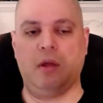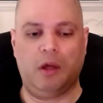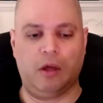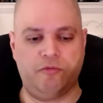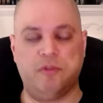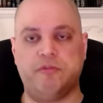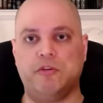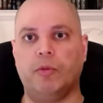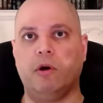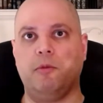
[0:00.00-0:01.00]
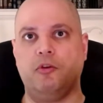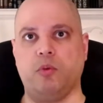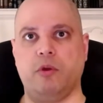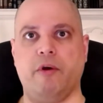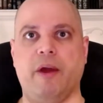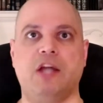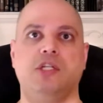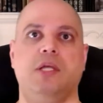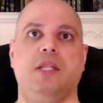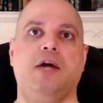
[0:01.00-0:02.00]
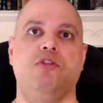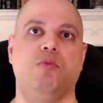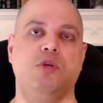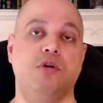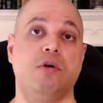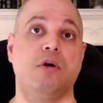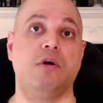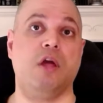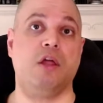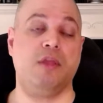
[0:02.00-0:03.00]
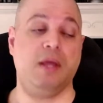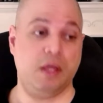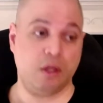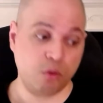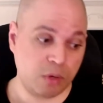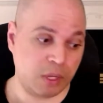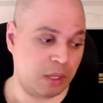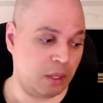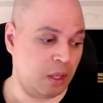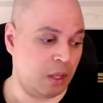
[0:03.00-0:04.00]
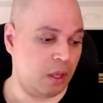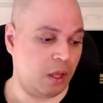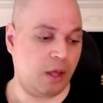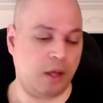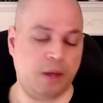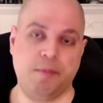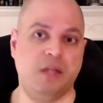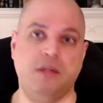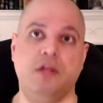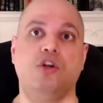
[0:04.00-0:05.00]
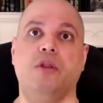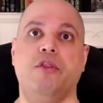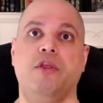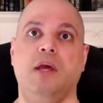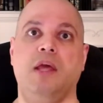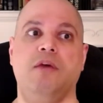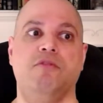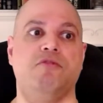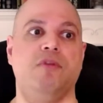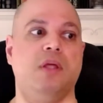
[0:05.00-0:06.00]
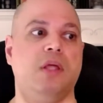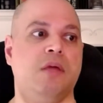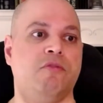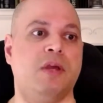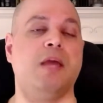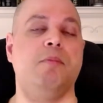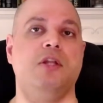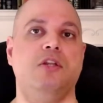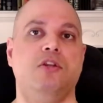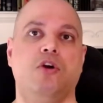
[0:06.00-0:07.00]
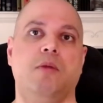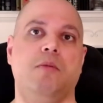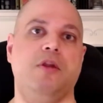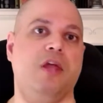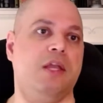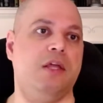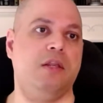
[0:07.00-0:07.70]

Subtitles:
fit for purpose, where they're actually allowed to return a thing, including a digital thing, if it can be determined that it